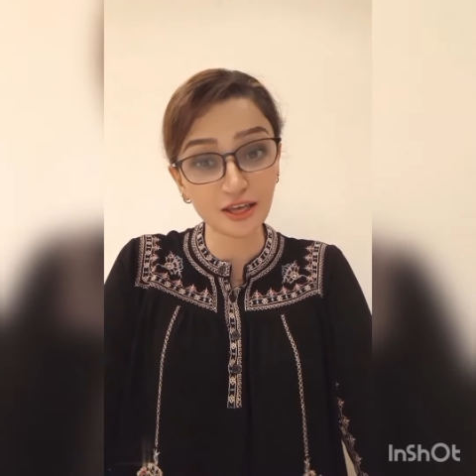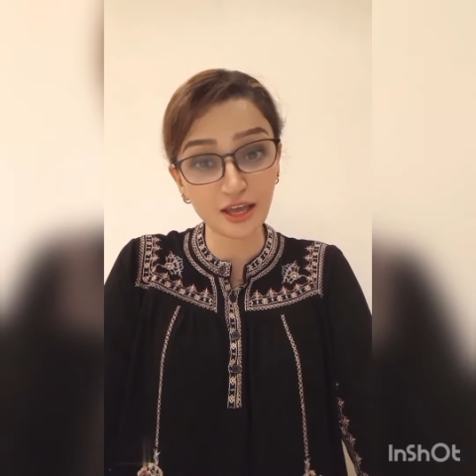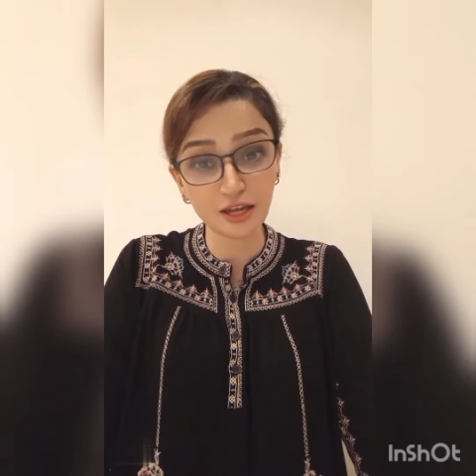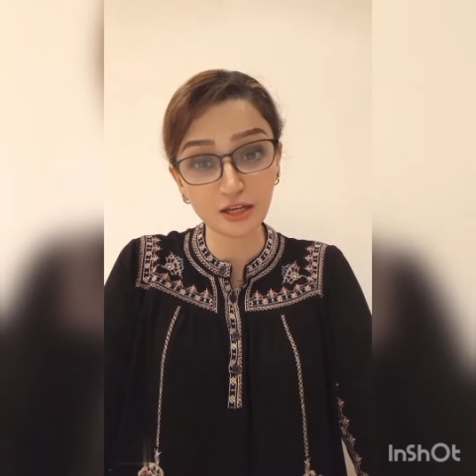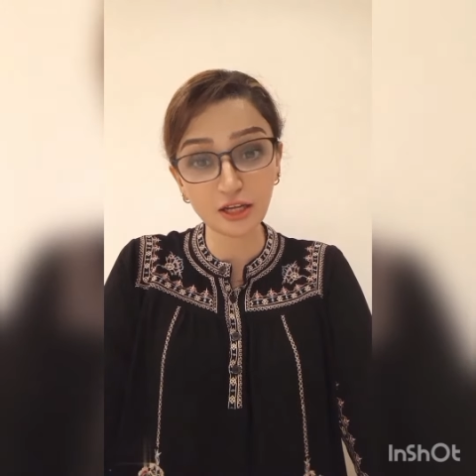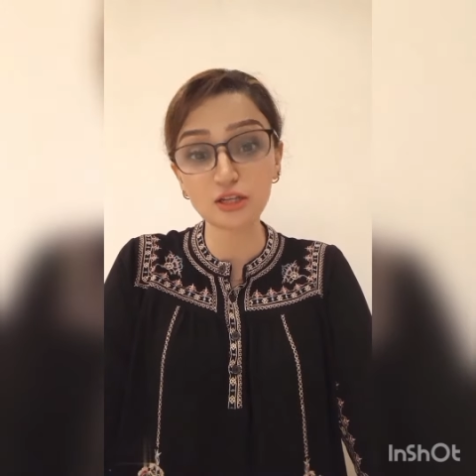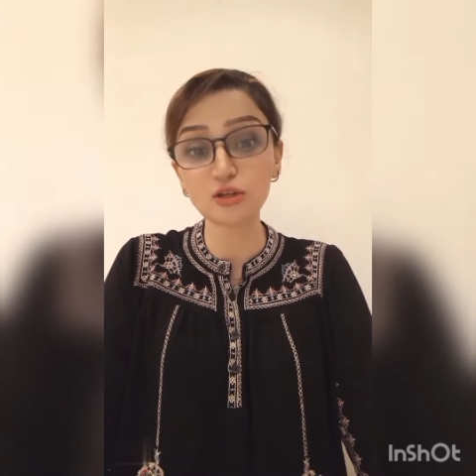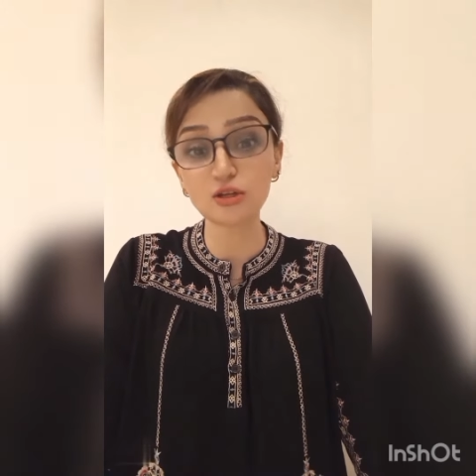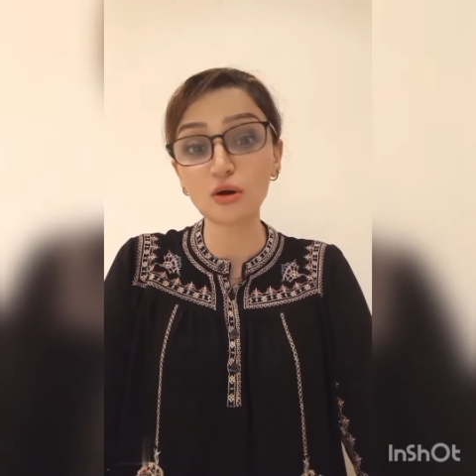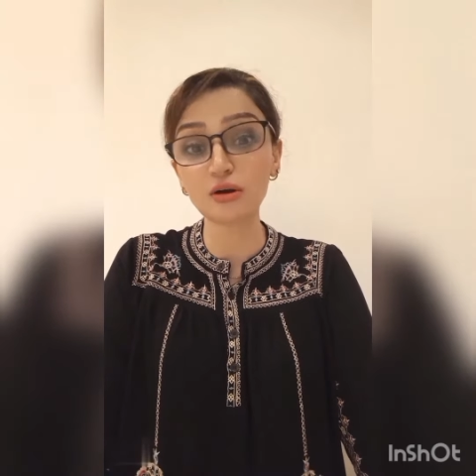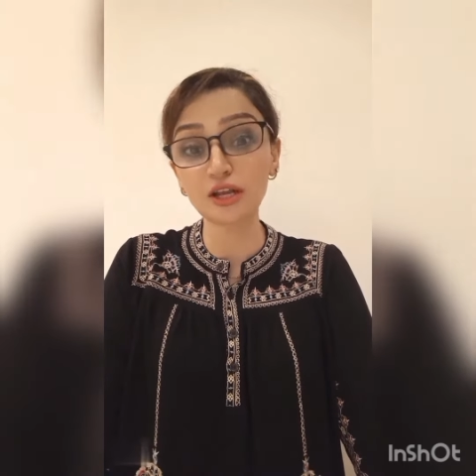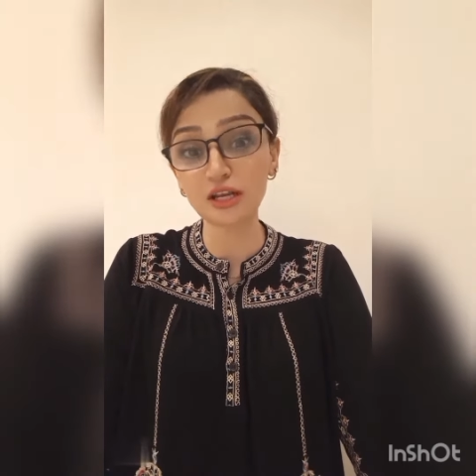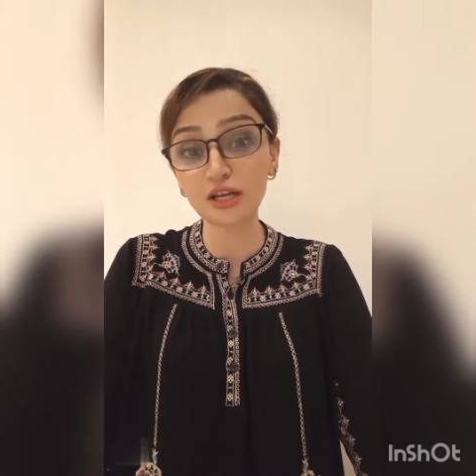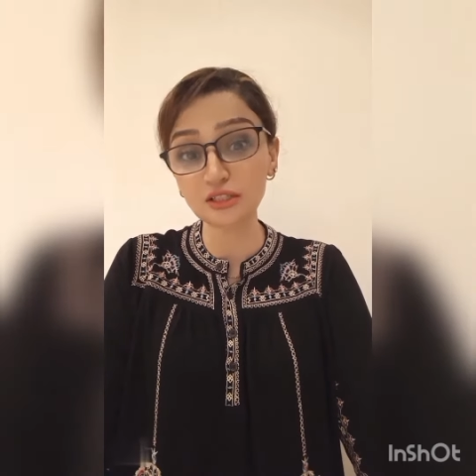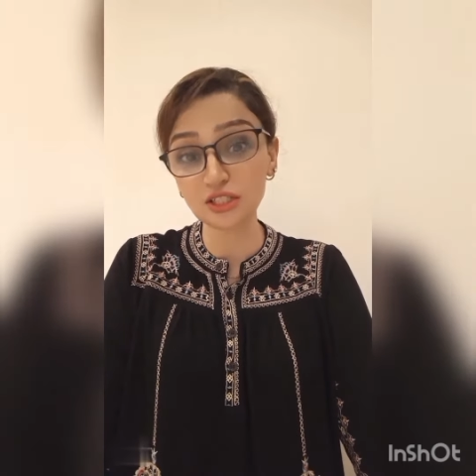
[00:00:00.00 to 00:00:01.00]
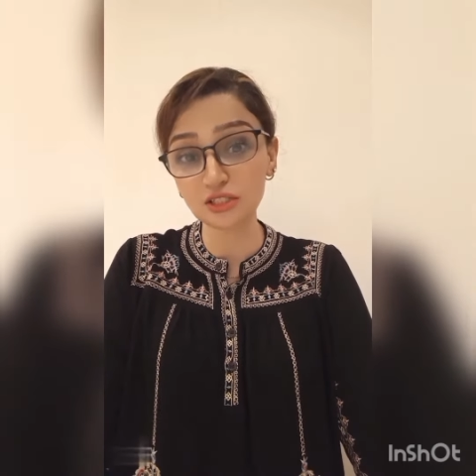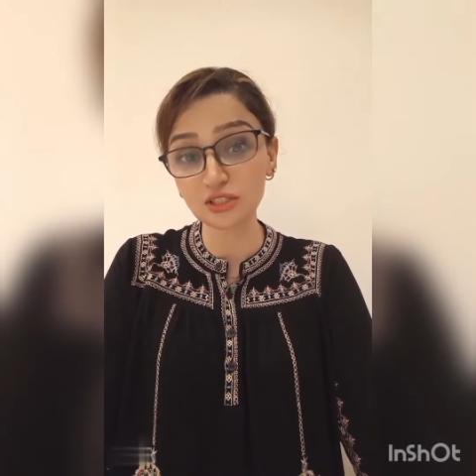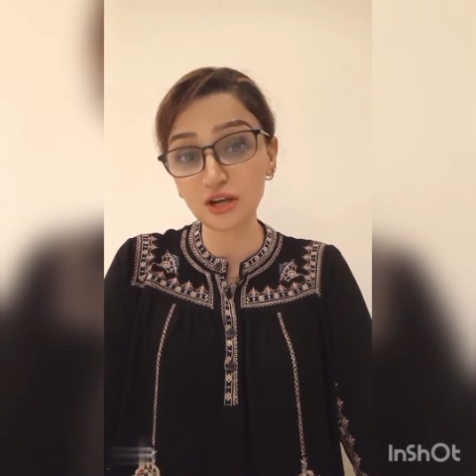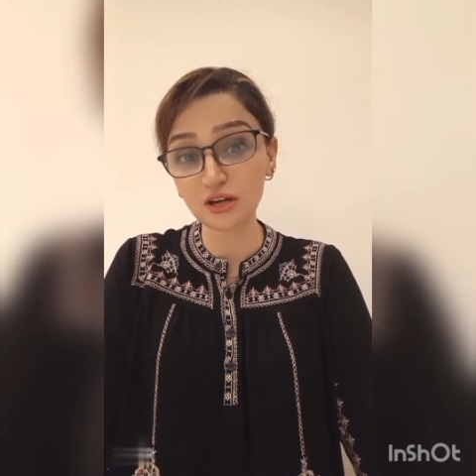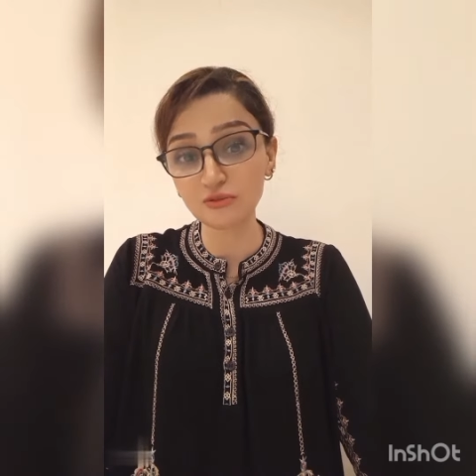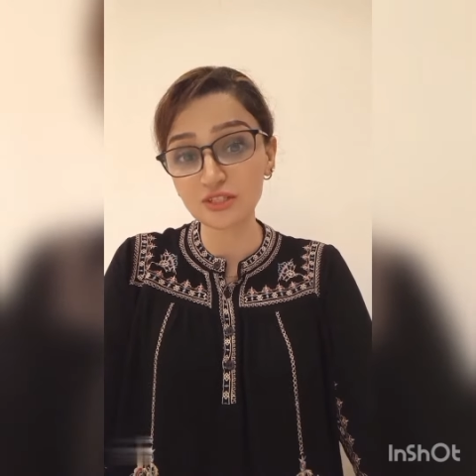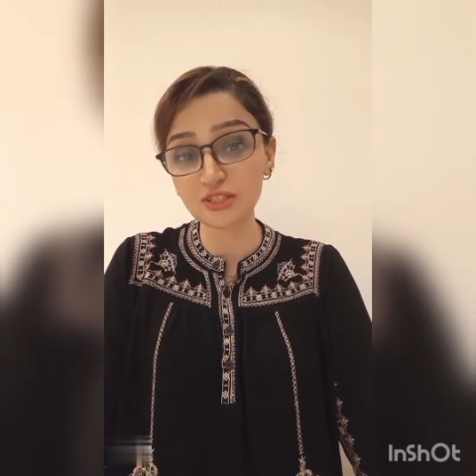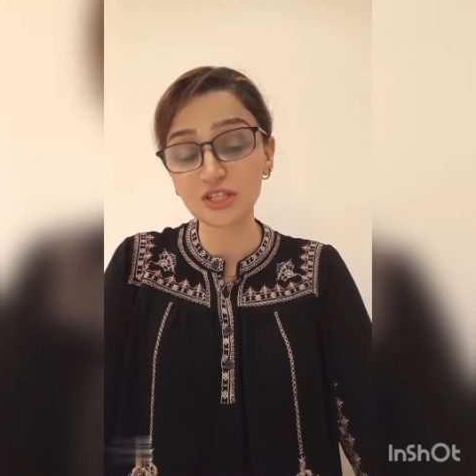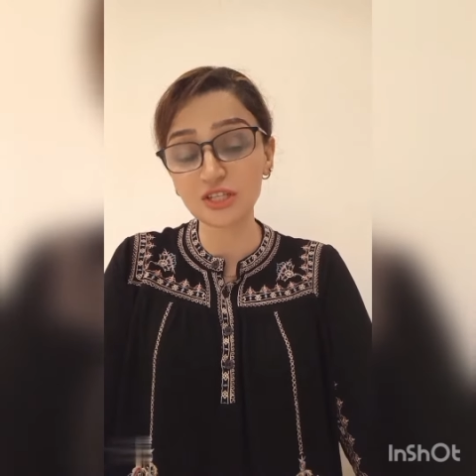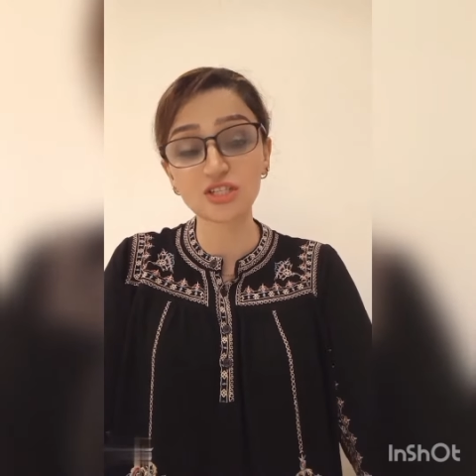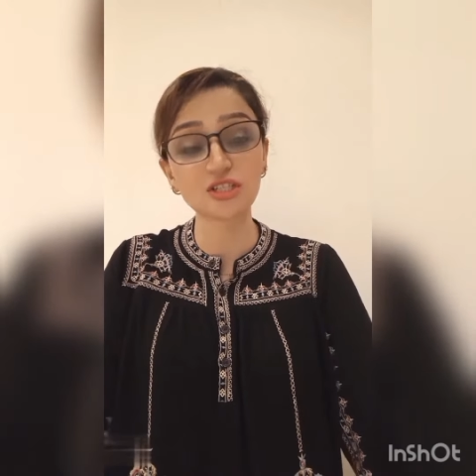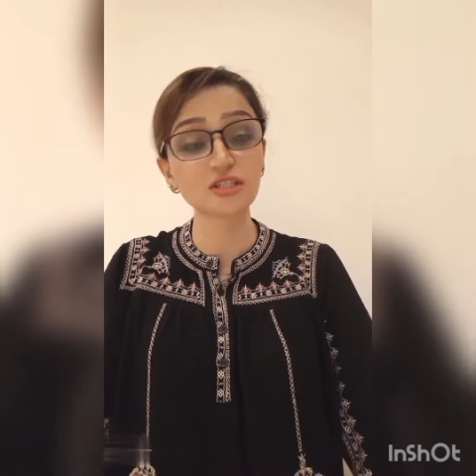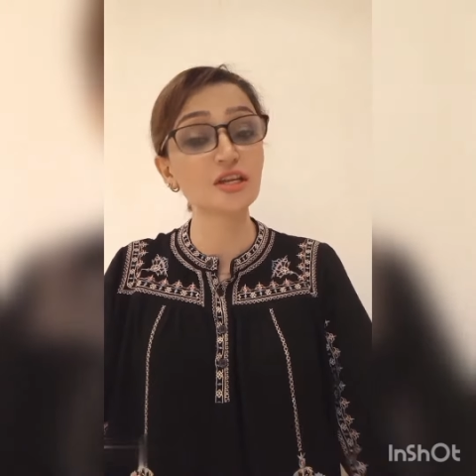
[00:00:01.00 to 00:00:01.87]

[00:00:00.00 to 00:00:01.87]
in your English conversation